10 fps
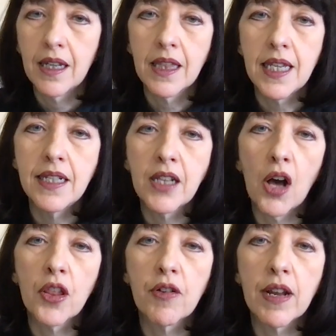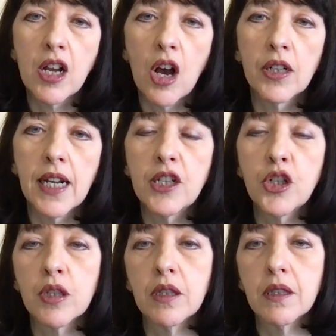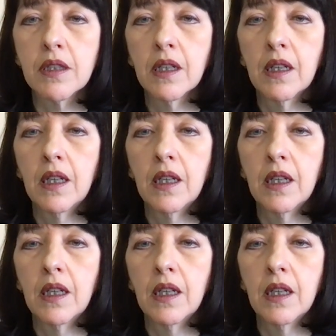these other incarnations